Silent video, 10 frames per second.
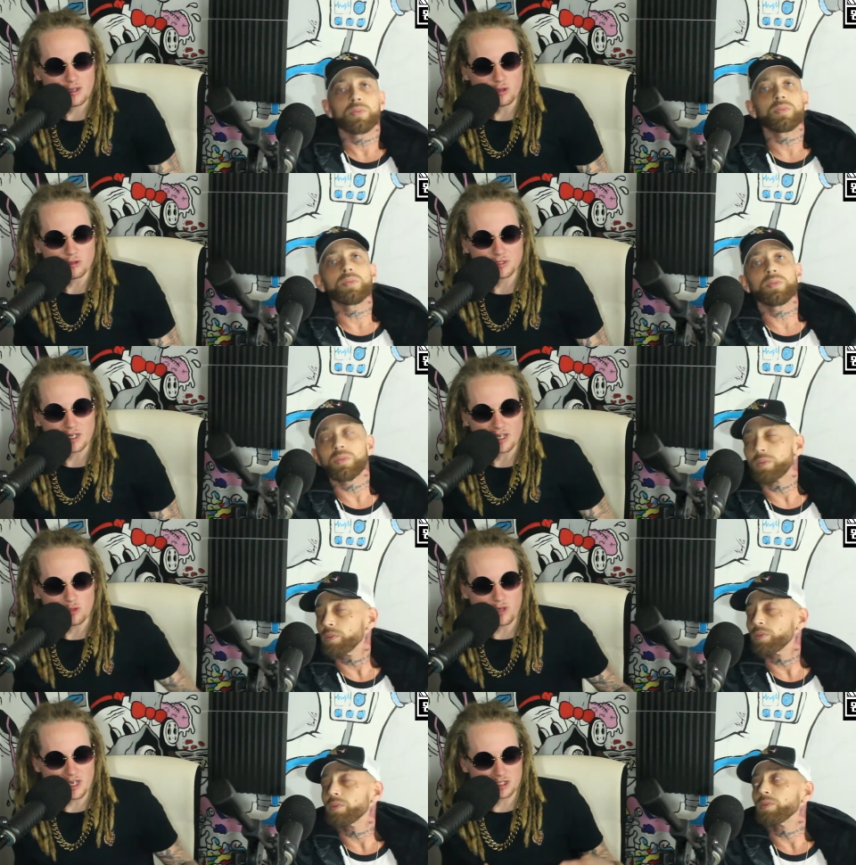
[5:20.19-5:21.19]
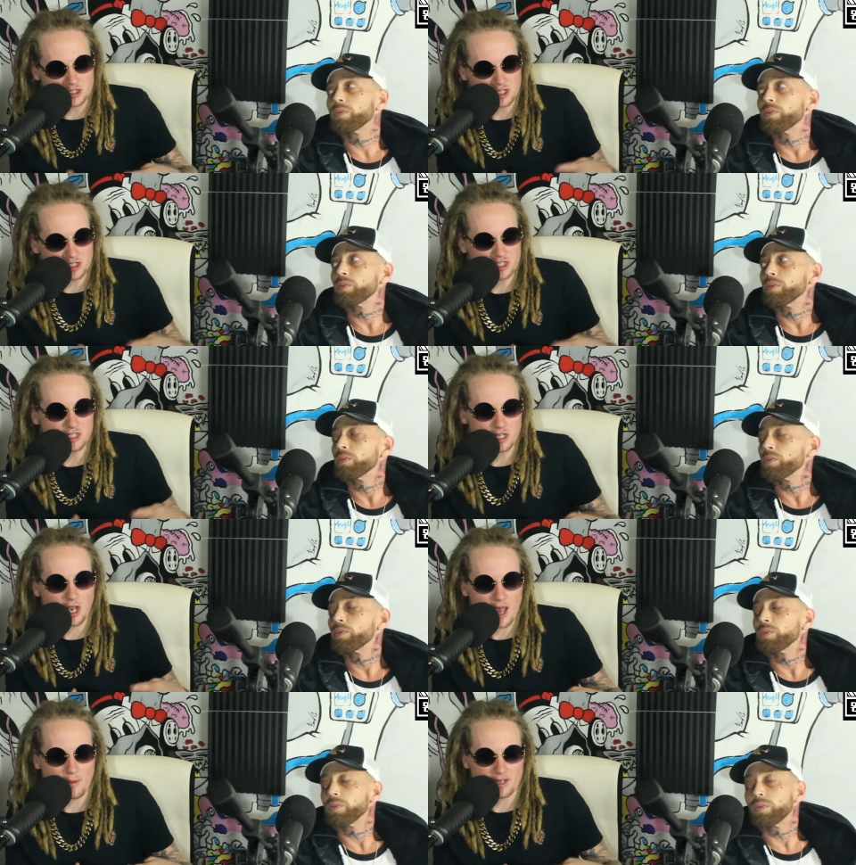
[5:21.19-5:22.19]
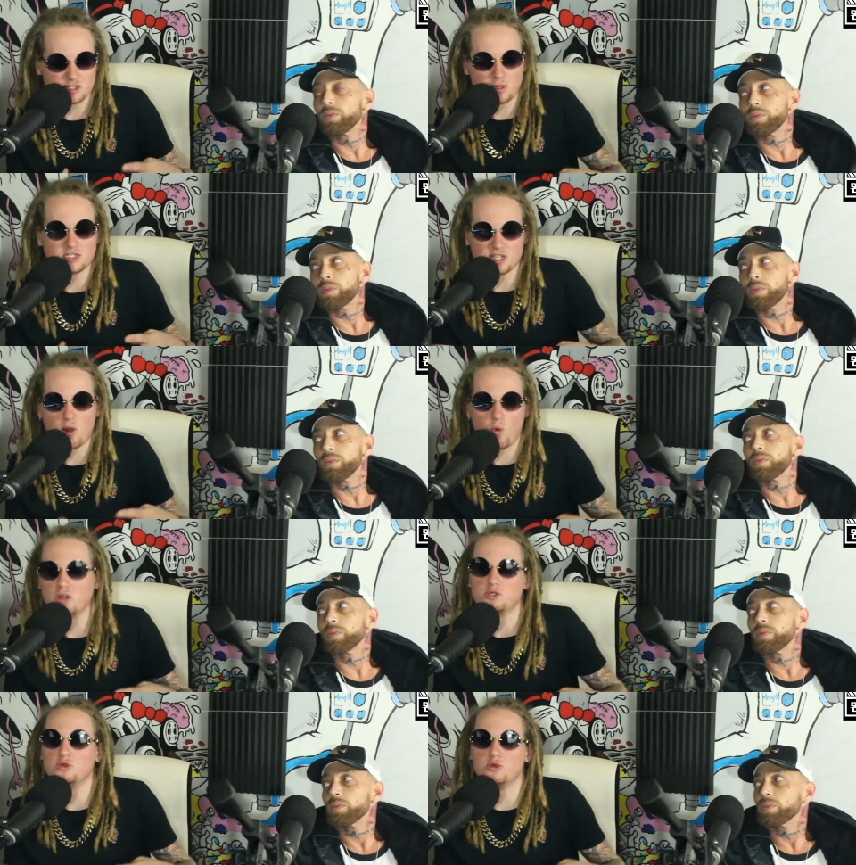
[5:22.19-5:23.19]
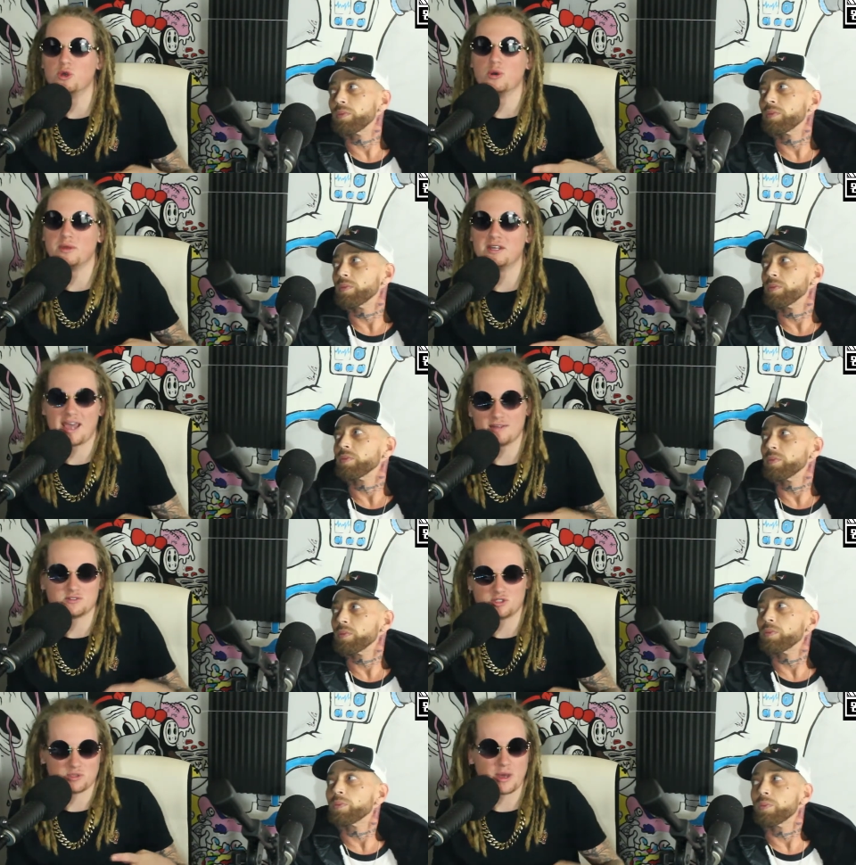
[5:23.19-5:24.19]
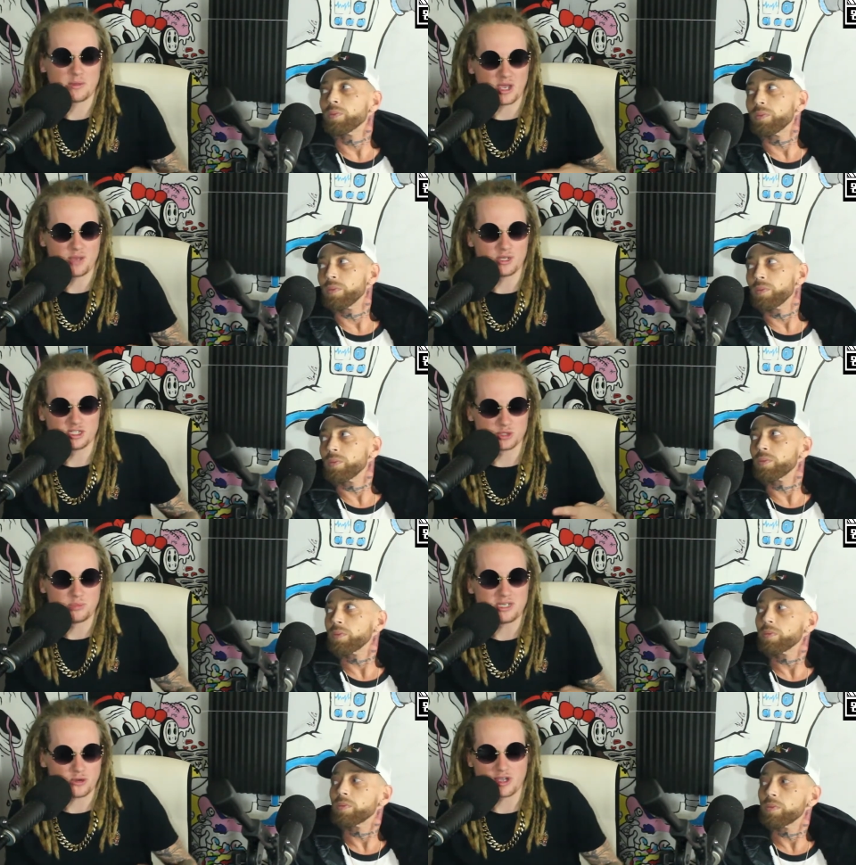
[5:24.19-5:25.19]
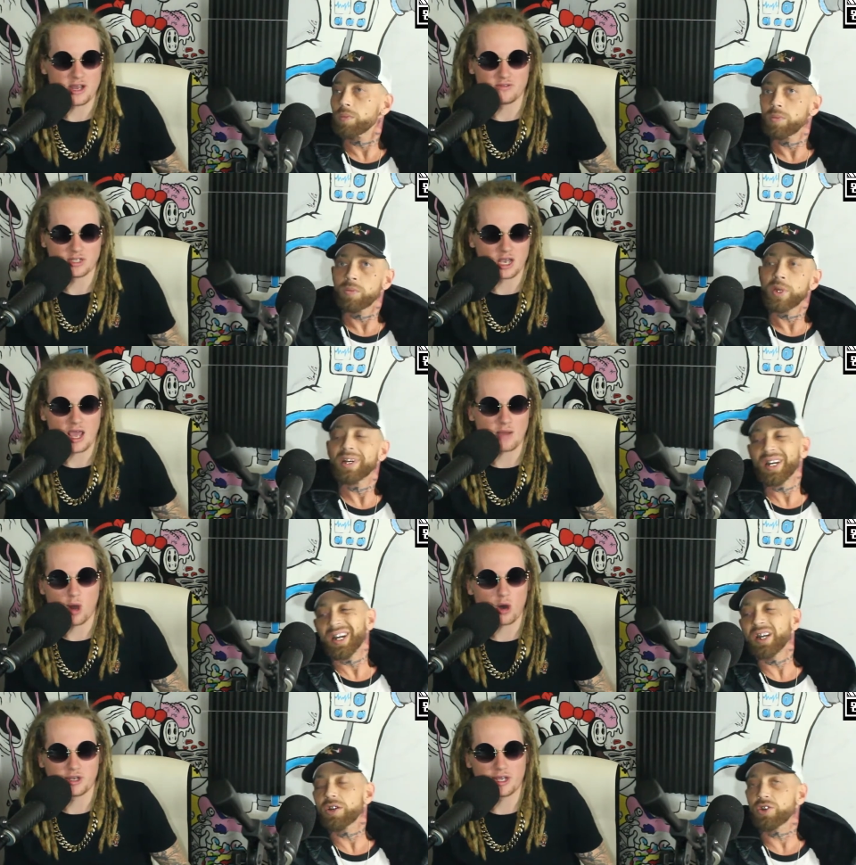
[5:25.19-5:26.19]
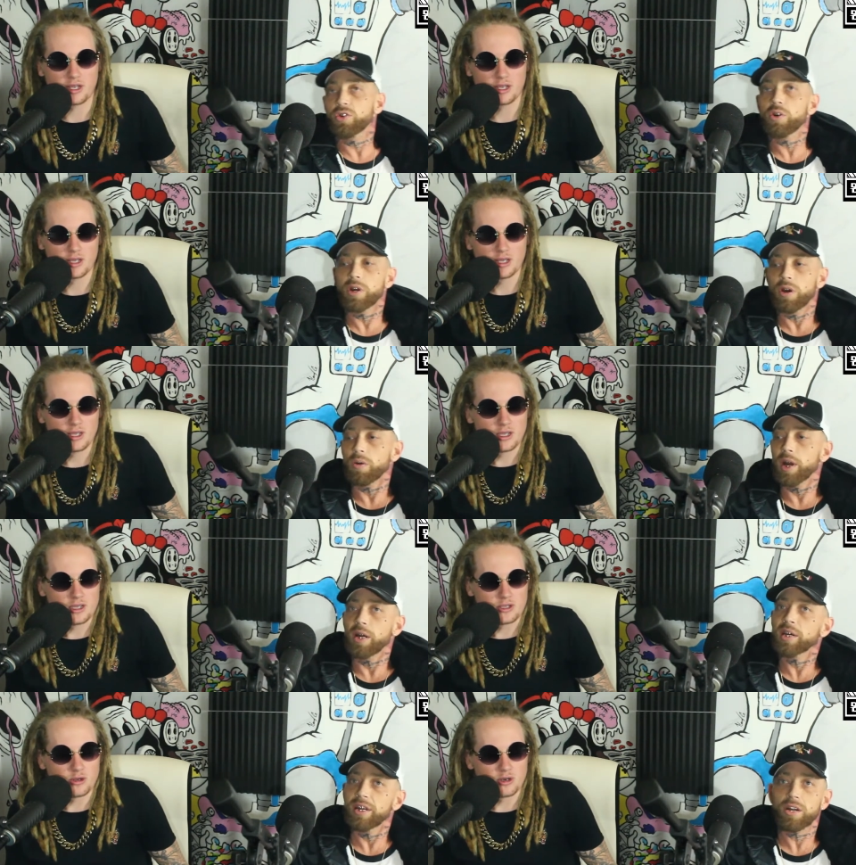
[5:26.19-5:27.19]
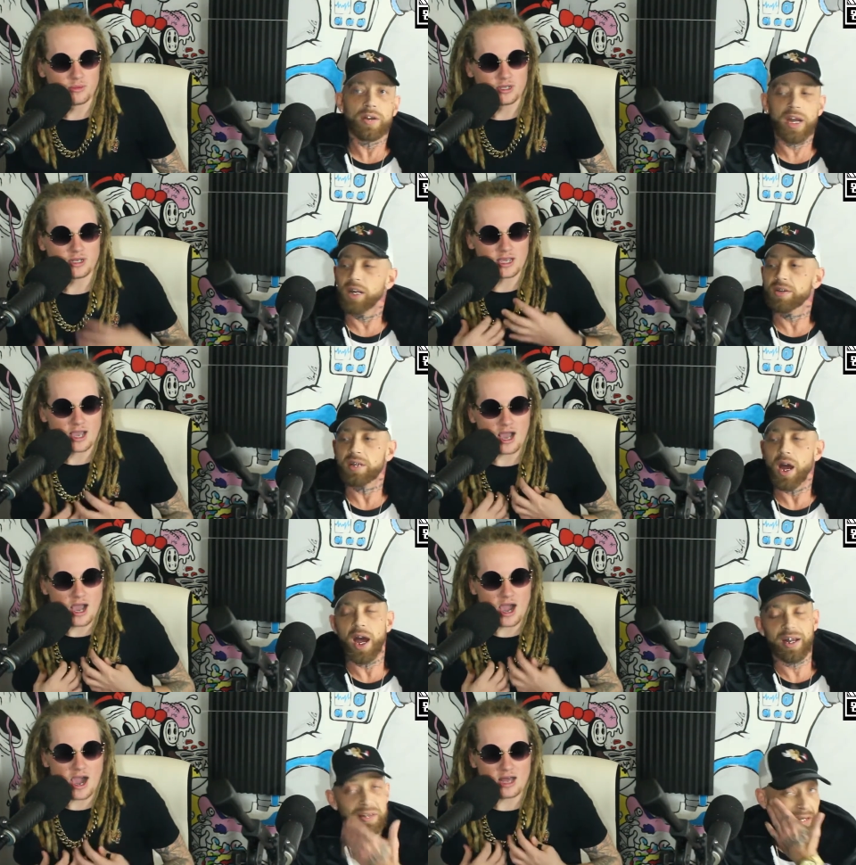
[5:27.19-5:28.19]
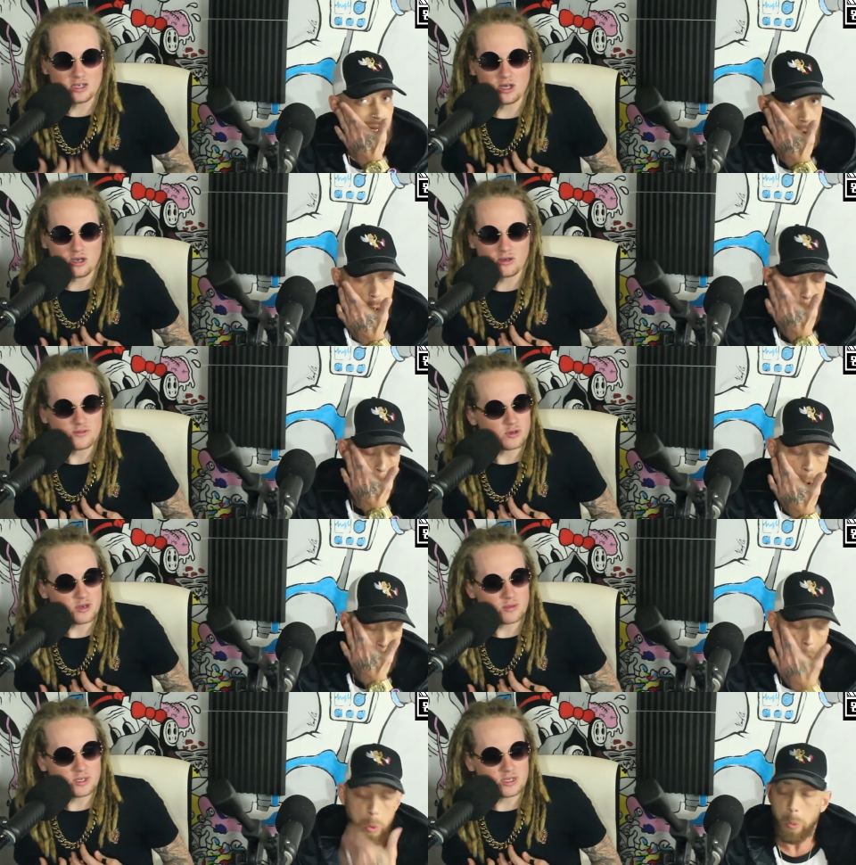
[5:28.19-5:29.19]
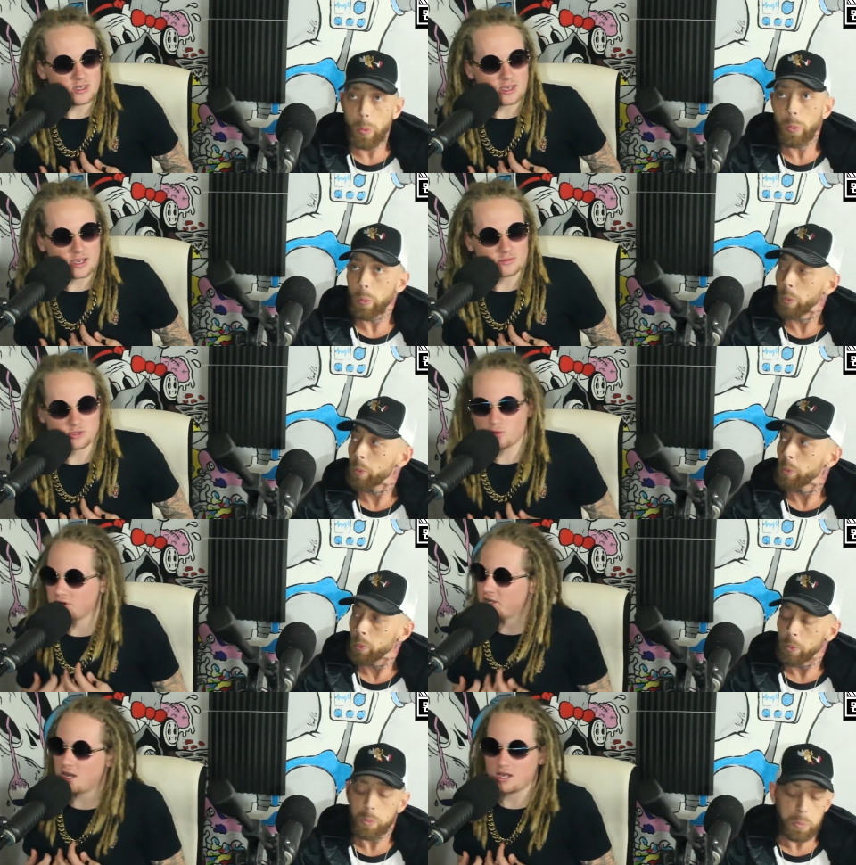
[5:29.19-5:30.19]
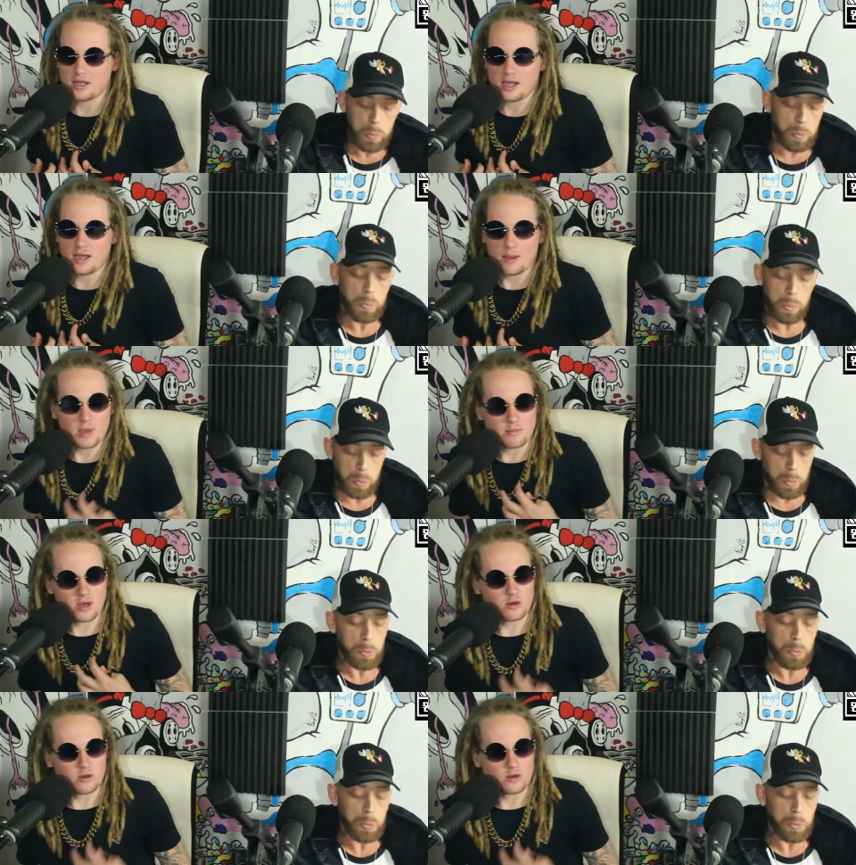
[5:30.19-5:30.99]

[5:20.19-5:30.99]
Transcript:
Speaker 1: you know what I'm saying, like, you can't just exist in the lab. Like, as much as I want to, you know what I mean, to have somebody pay me and just be creative in the lab
Speaker 2: all day. He's a studio
Speaker 1: rap. You know what I mean? Like, side. I love, you know what I mean? Like, I swear to God, like, I make